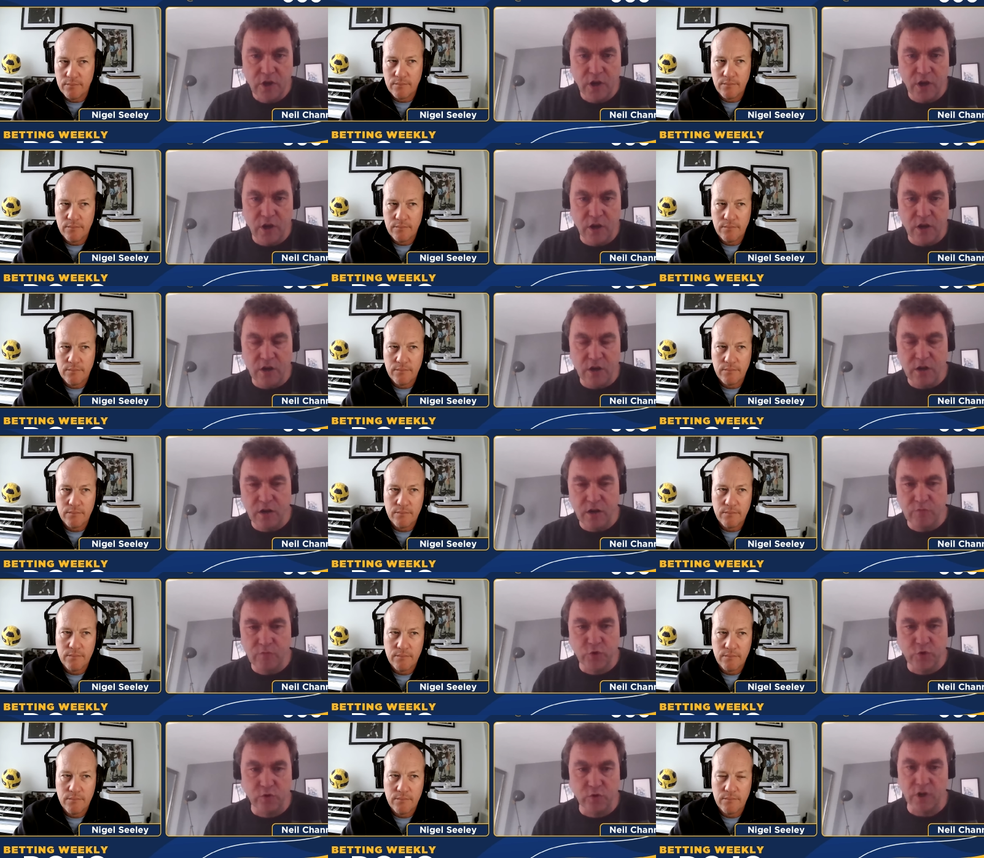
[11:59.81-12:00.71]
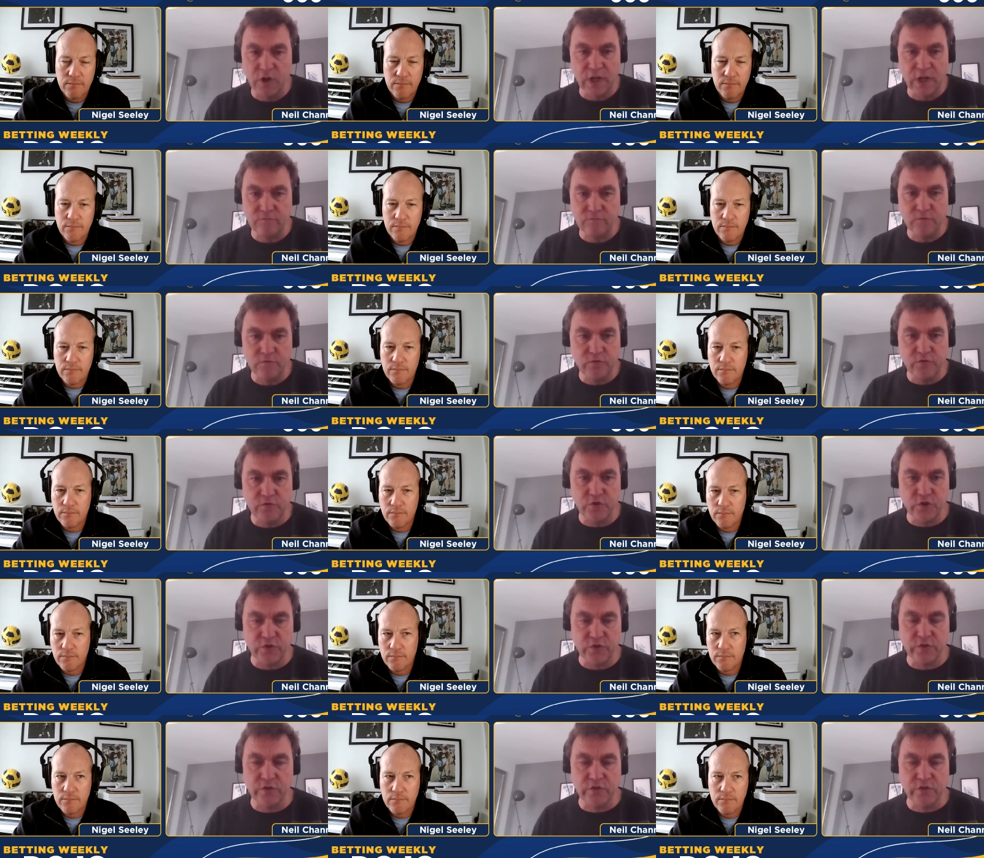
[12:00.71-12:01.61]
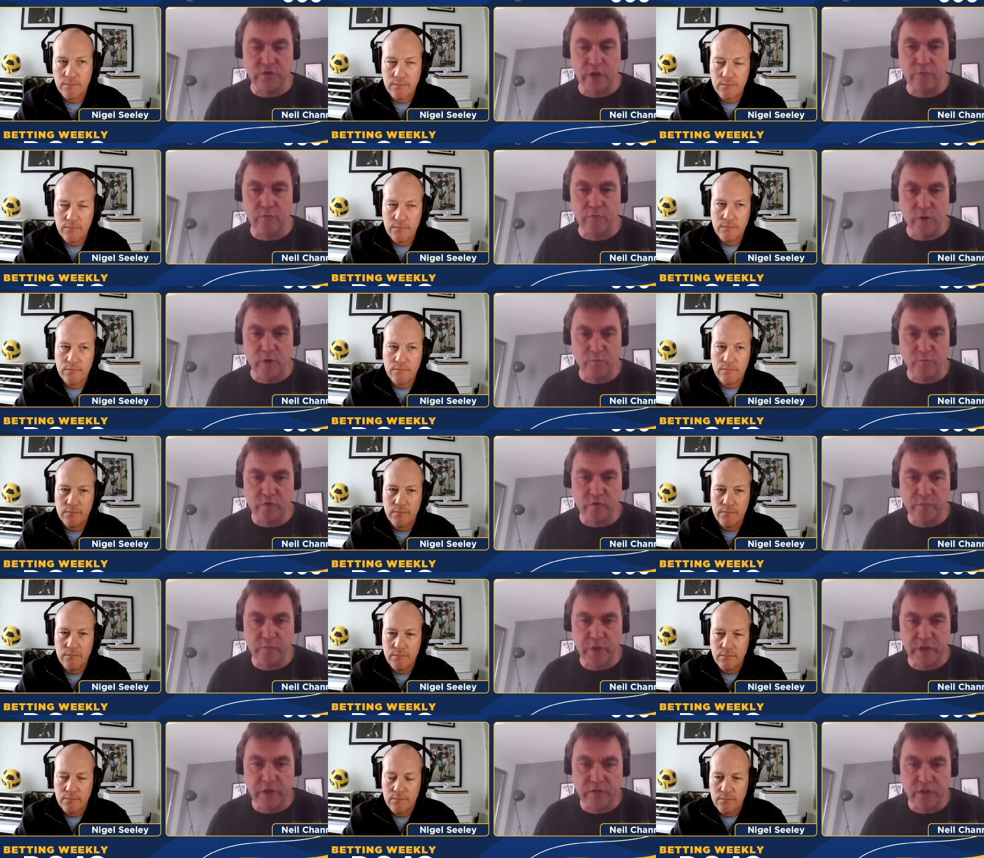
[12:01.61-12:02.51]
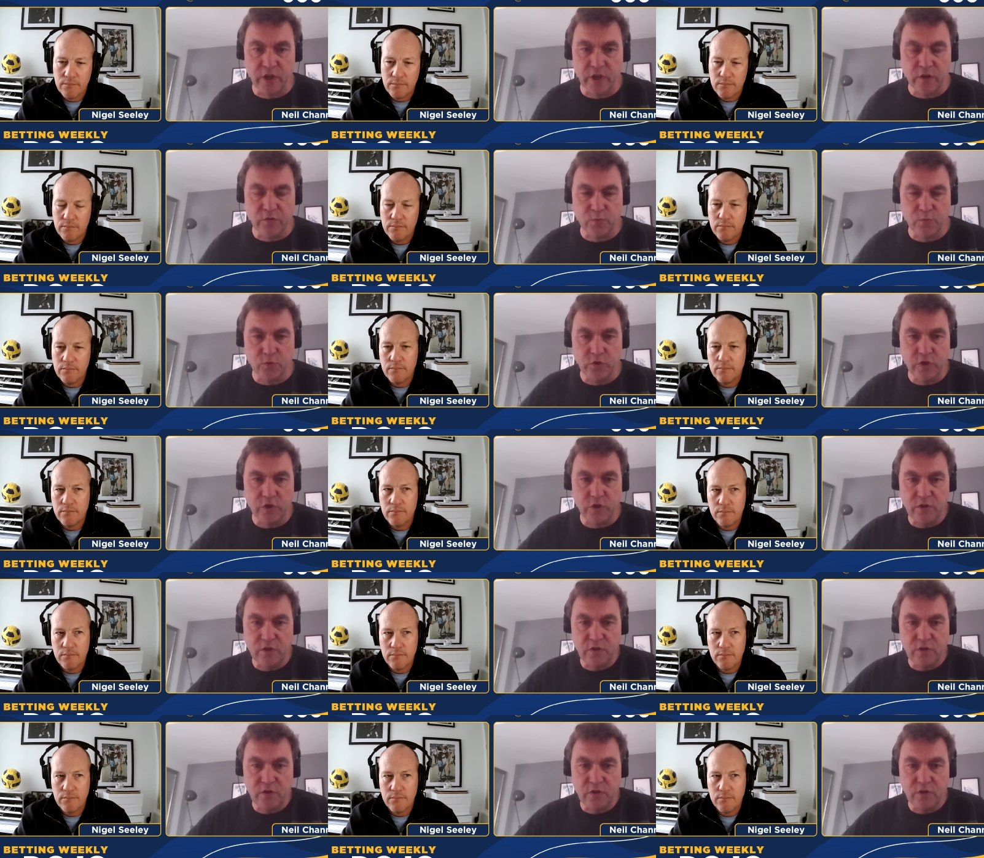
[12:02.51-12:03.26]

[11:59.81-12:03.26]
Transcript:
Speaker 1: Uh, I'm sure I'll have just the same number of bets next week,